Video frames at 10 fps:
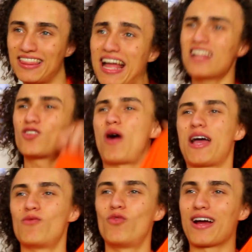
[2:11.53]
That's
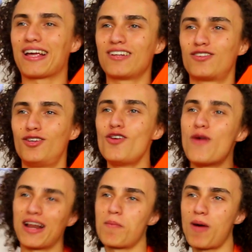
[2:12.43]
why I'm wearing
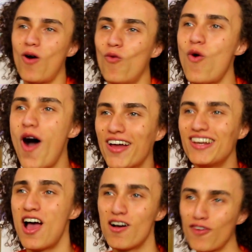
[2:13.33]
two and I bought
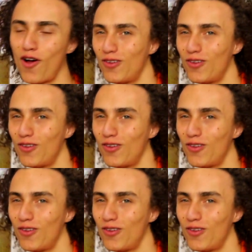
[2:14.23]
one for